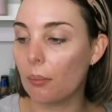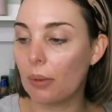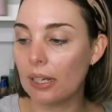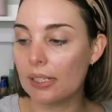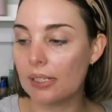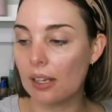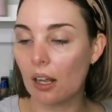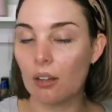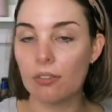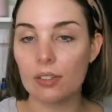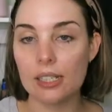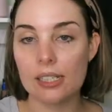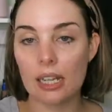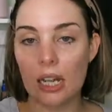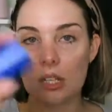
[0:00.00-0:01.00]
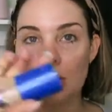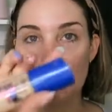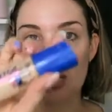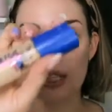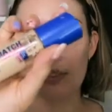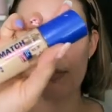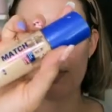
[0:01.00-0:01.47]
myself is
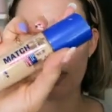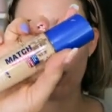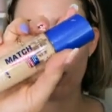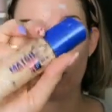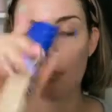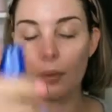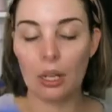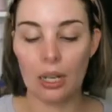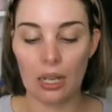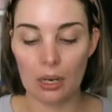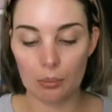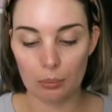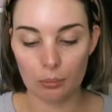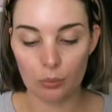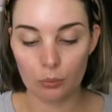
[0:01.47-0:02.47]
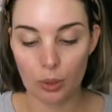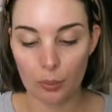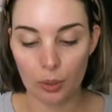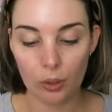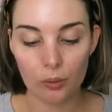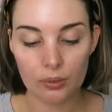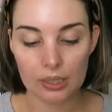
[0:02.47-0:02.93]
actually from
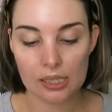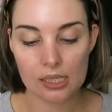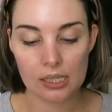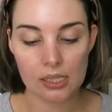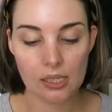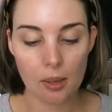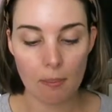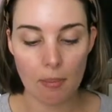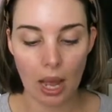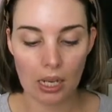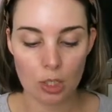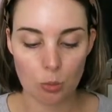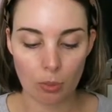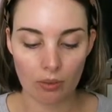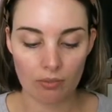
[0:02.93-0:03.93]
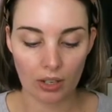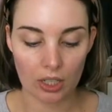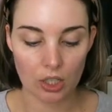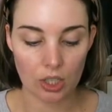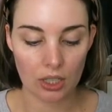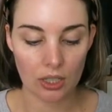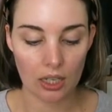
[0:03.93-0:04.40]
Rimmel. This is the Match
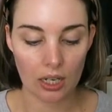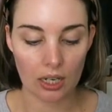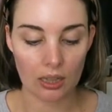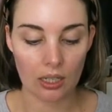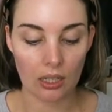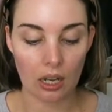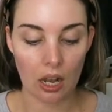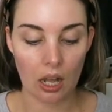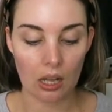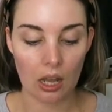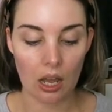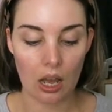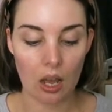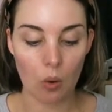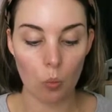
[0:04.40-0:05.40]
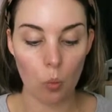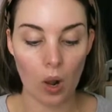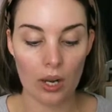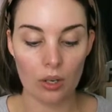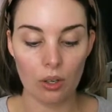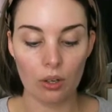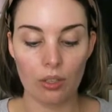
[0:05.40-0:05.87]
Perfection in the color
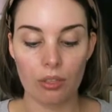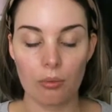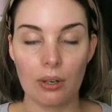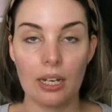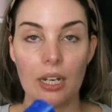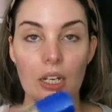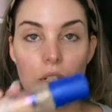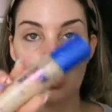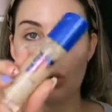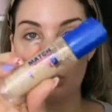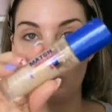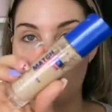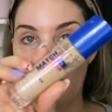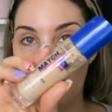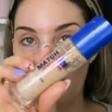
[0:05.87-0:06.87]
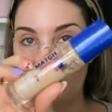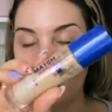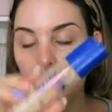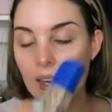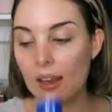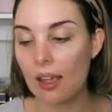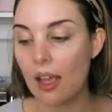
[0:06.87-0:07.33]
103 True
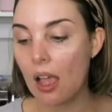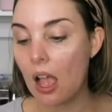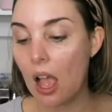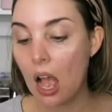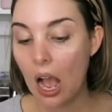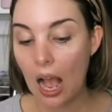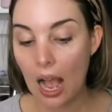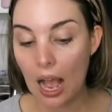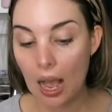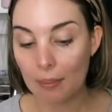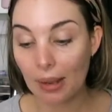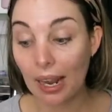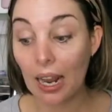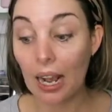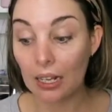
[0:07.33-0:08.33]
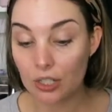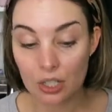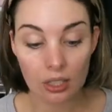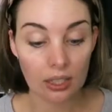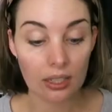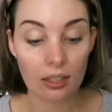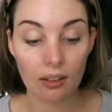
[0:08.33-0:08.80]
Ivory. I
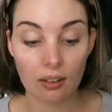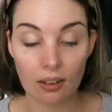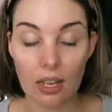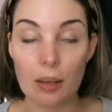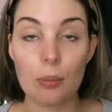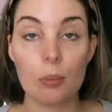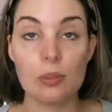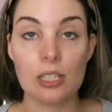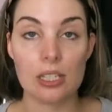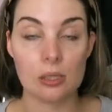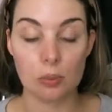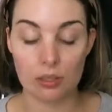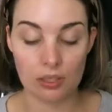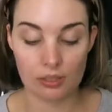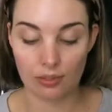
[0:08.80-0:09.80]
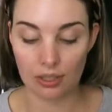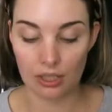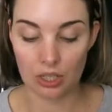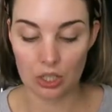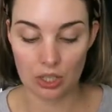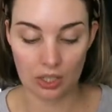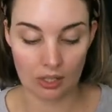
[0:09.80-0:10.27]
actually am obsessed with this
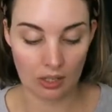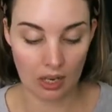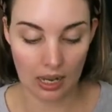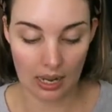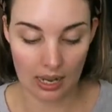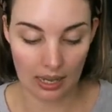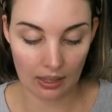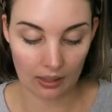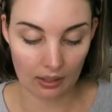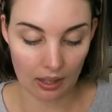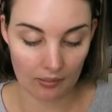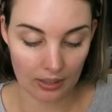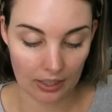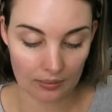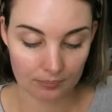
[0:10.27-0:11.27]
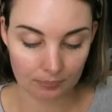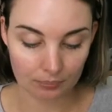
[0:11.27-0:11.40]
foundation. I love it.